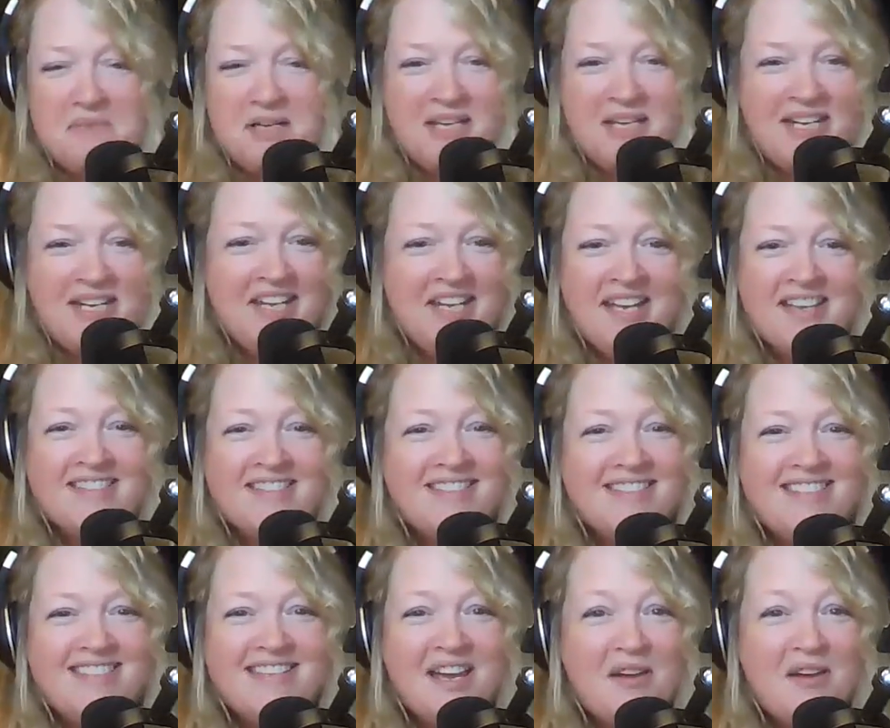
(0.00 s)
Any
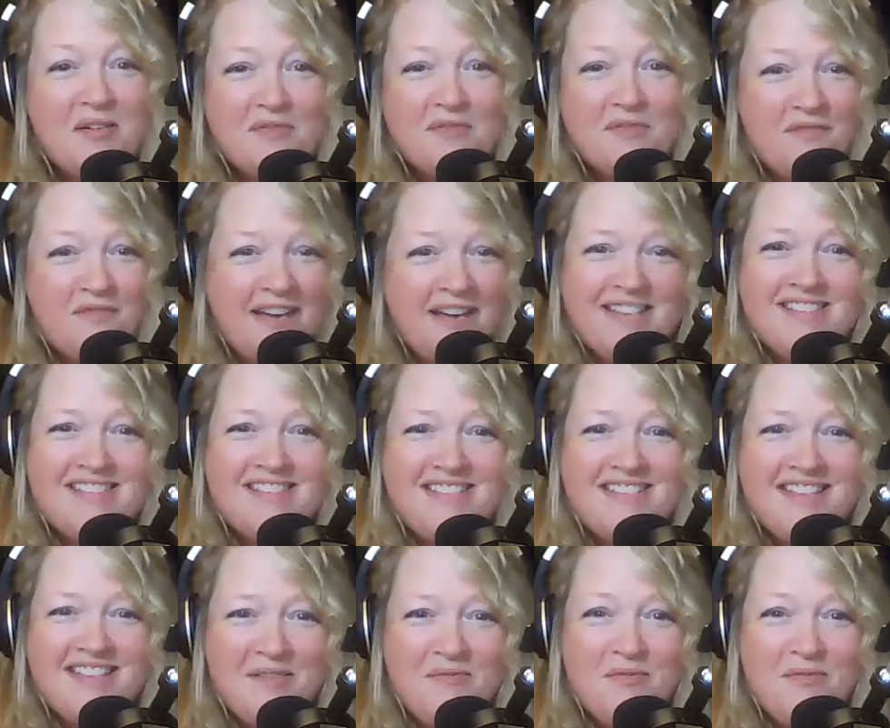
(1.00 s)
guesses how
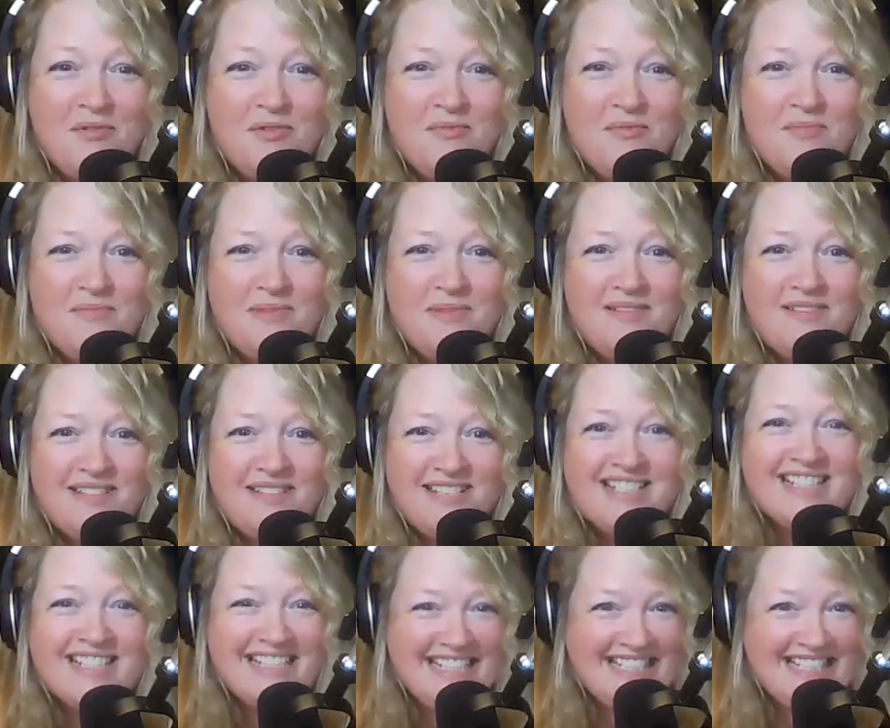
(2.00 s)
fast that room is
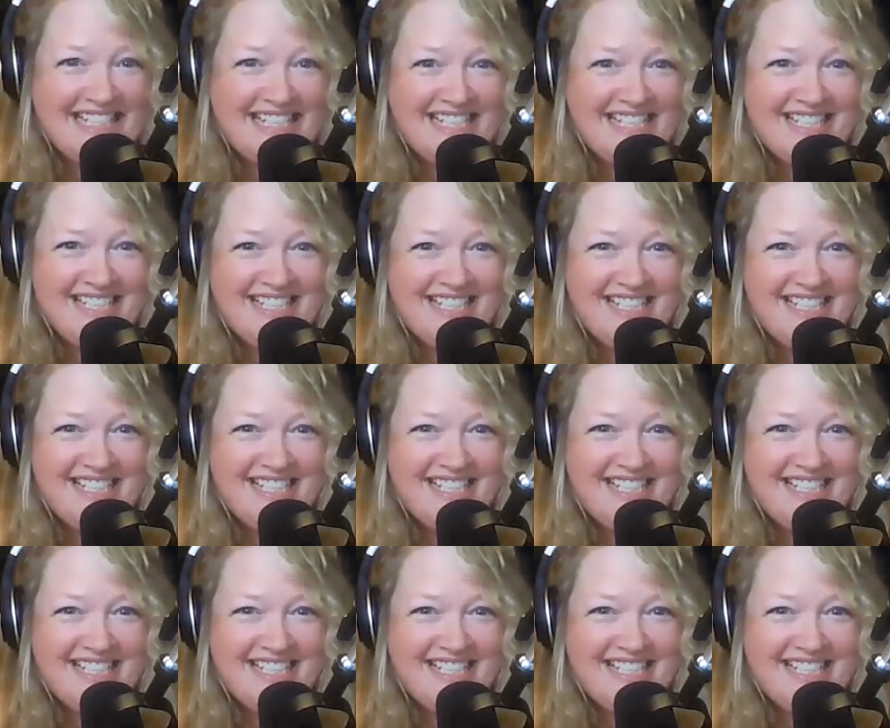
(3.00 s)
cleaned?